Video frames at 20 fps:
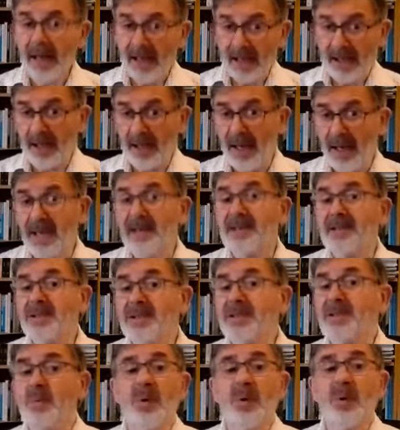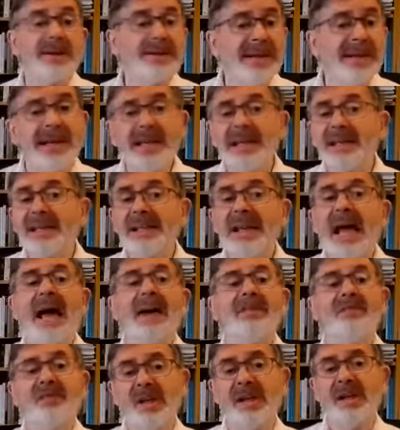he ance was a
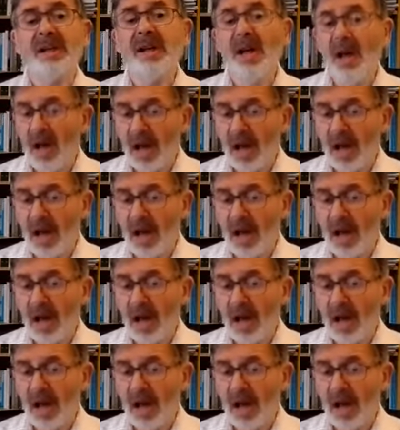navvy